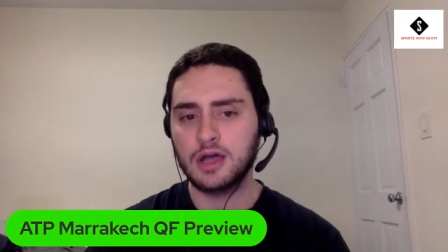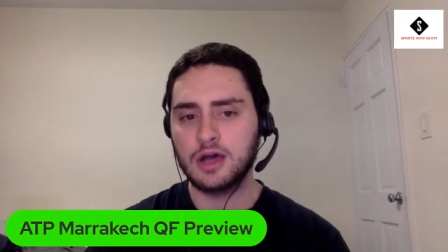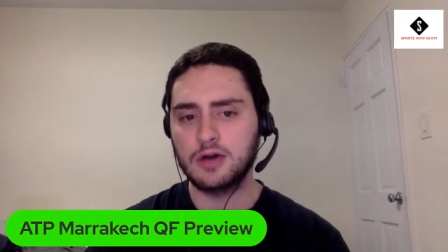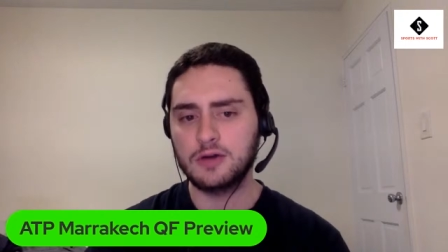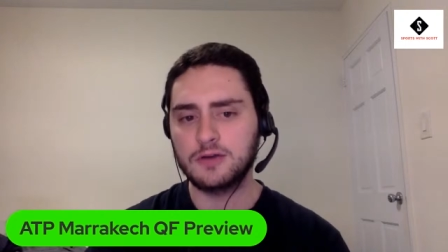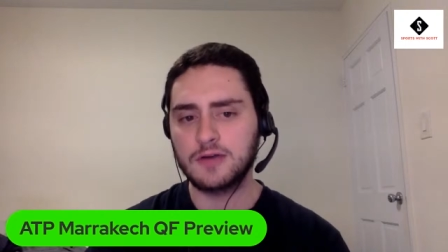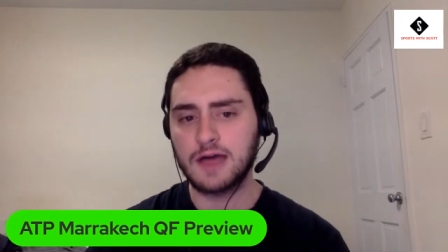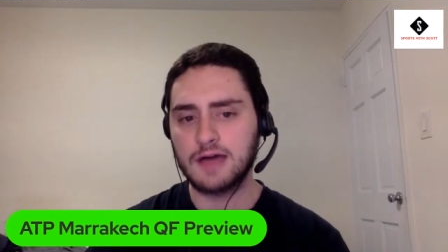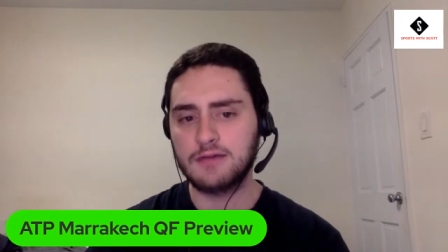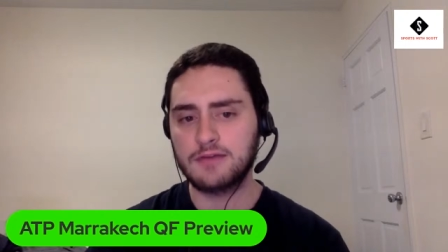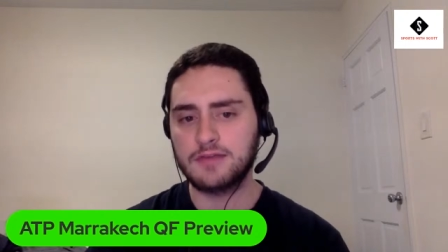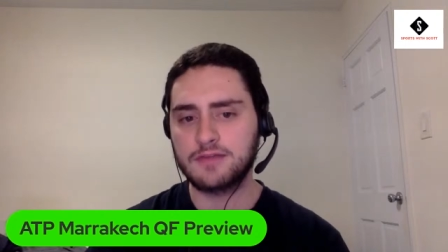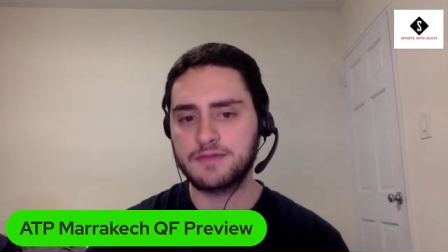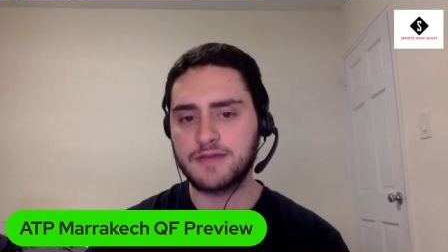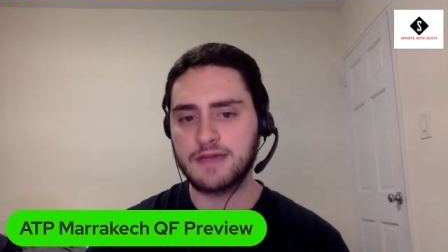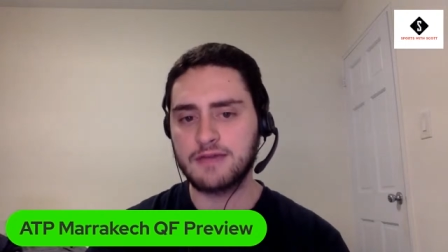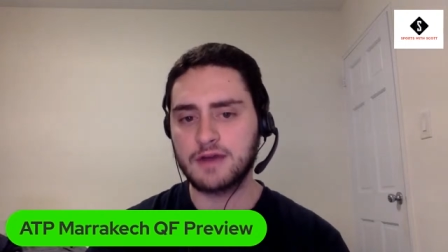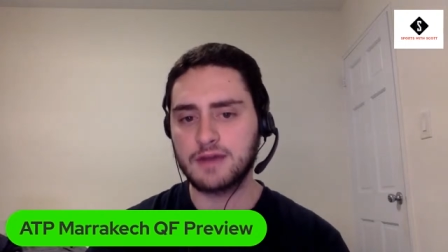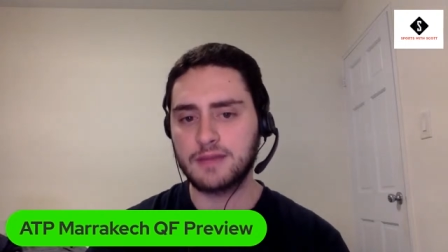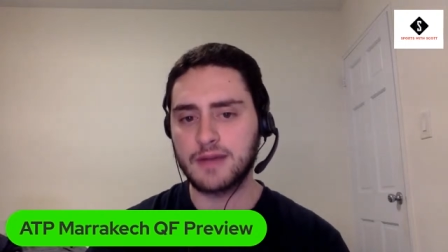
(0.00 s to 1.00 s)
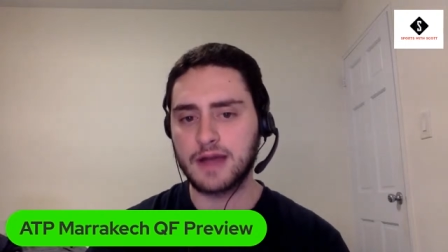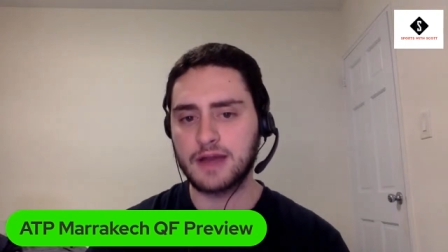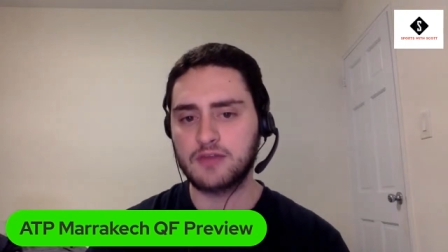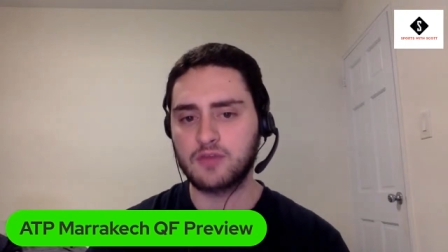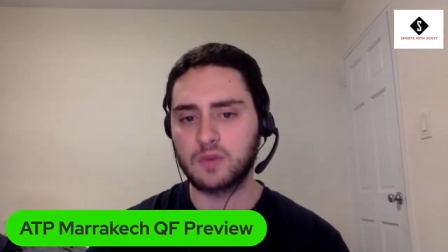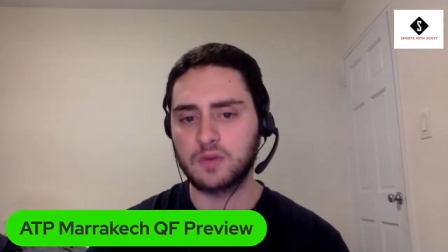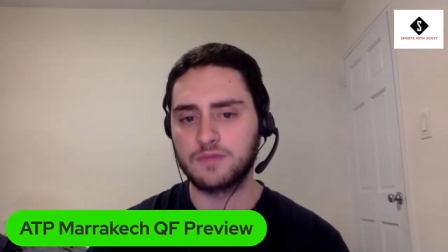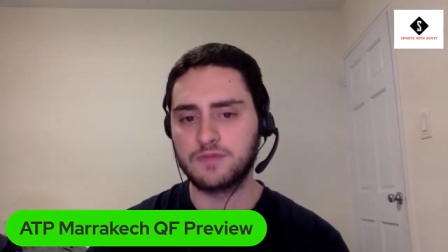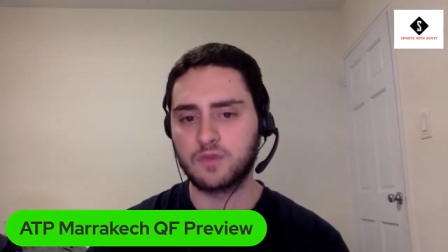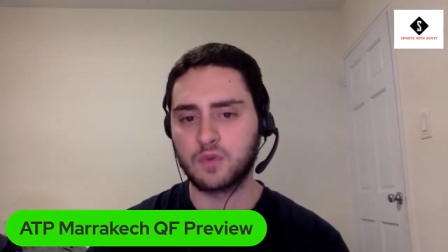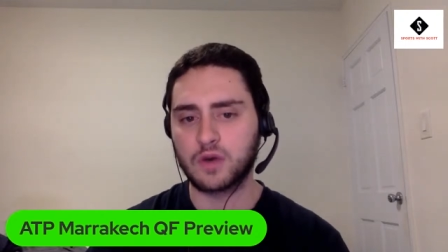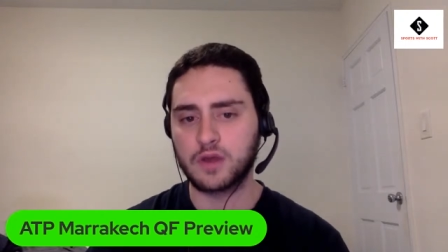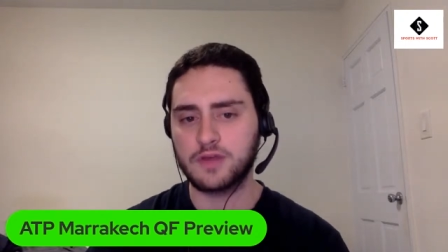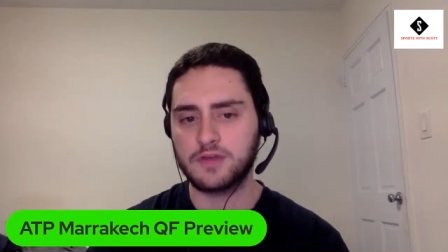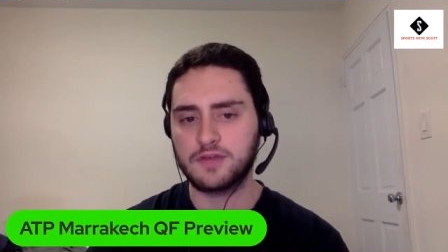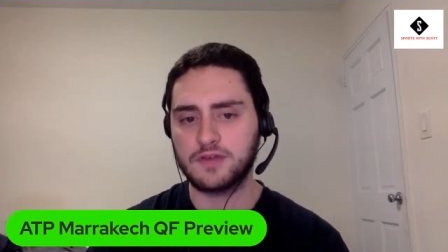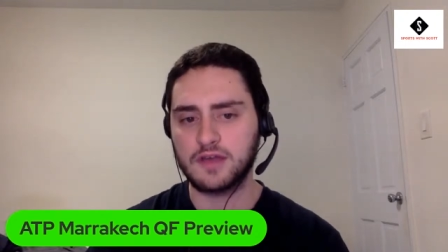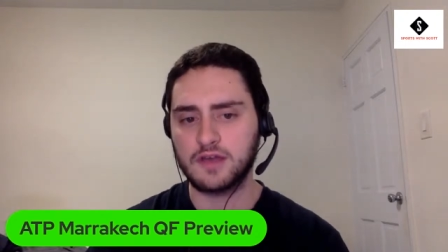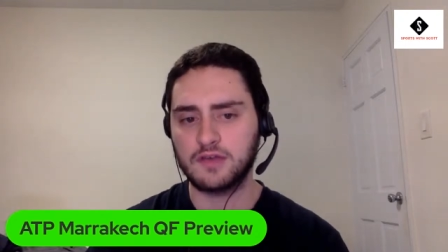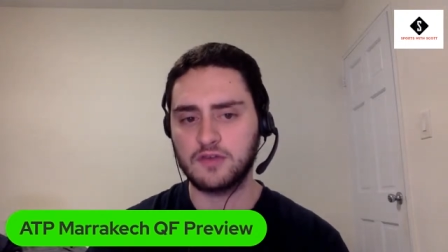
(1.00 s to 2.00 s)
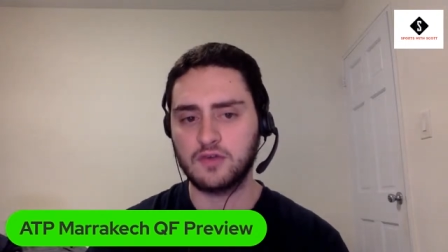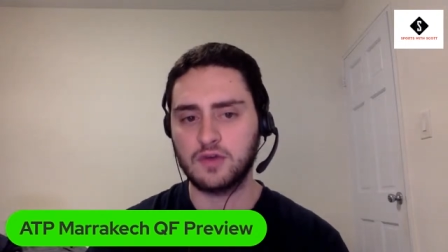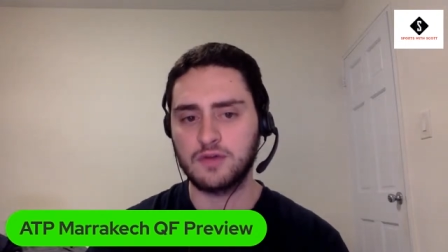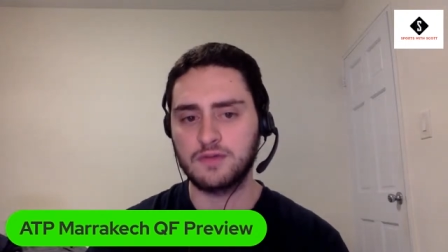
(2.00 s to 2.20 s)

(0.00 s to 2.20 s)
Kotov is the favorite at -146.